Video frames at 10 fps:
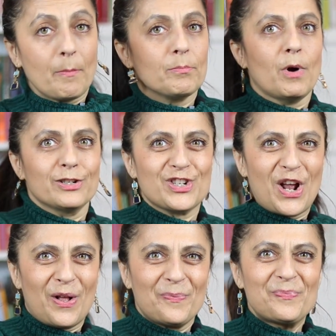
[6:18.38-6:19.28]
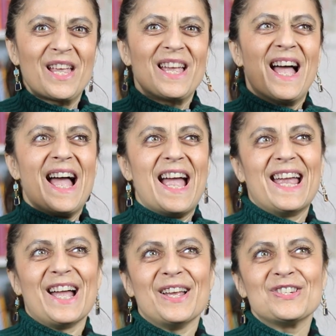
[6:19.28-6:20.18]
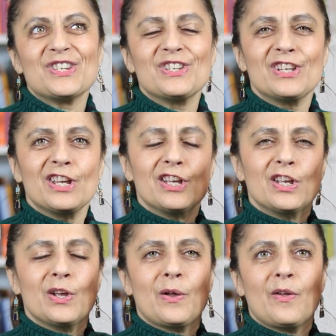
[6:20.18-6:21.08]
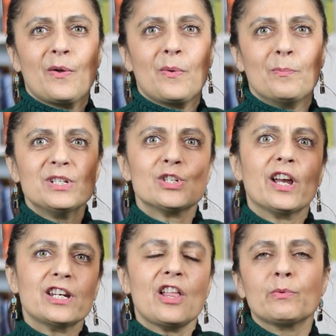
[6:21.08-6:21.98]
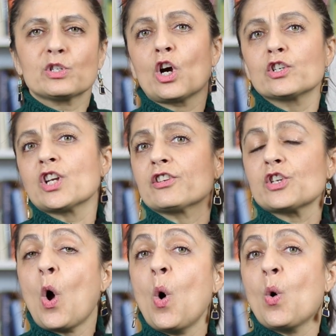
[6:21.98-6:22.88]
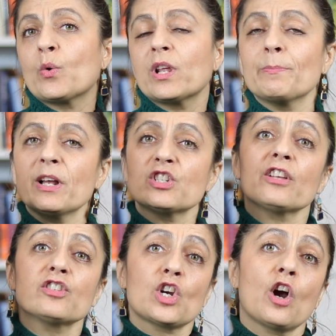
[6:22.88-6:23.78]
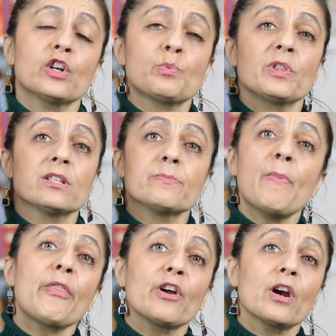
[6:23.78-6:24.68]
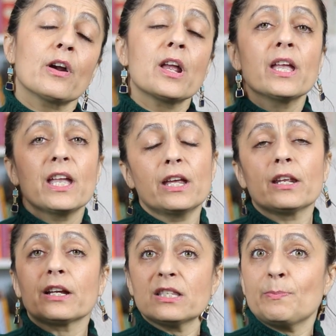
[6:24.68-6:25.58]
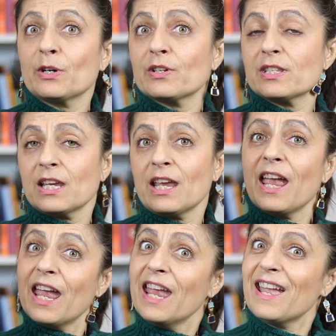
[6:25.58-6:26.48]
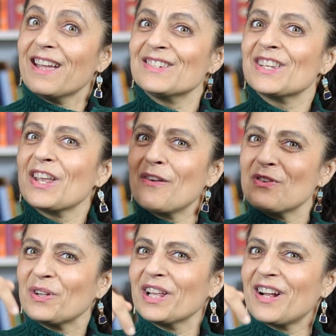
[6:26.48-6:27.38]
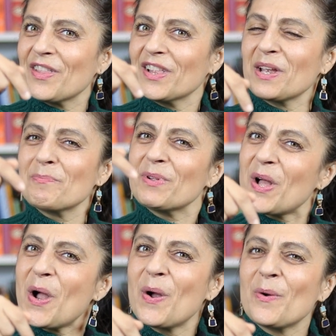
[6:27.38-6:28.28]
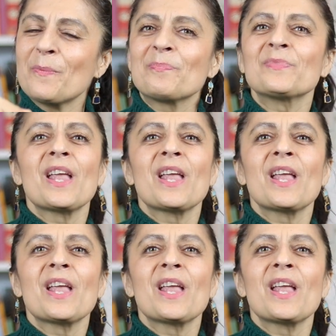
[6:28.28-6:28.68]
Munchel. And Mr. Agneli was charged on his own, and Munchel is charged with his mother in a conspiracy. And if you click on the link below,